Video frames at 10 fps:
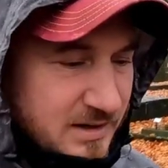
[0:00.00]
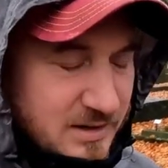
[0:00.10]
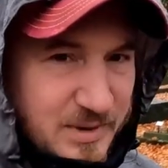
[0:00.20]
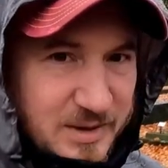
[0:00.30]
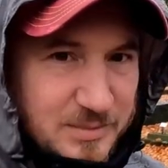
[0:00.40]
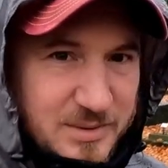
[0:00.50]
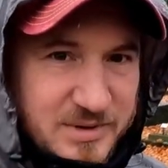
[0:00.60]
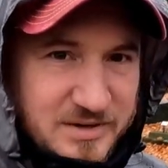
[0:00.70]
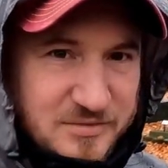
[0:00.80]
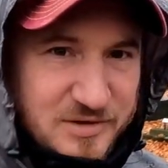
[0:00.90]
You better buy
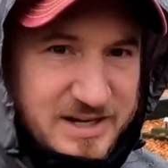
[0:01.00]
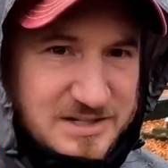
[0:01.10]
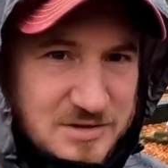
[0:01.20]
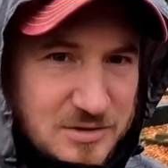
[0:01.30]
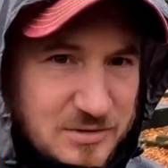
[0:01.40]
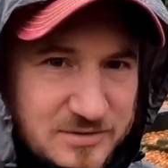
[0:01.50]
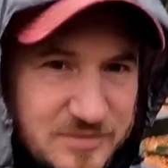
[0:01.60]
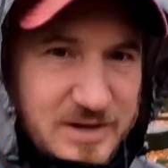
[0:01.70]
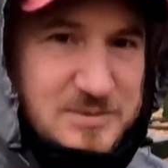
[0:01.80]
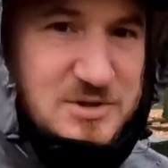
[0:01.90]
beer for that, so the
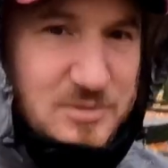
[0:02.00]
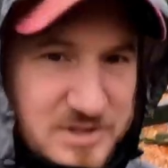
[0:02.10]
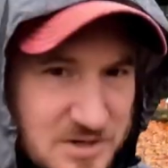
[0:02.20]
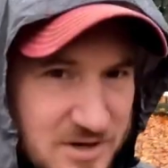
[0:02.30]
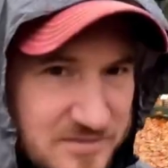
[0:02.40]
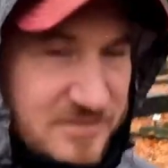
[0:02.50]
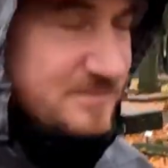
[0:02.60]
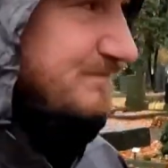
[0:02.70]
flame is always off.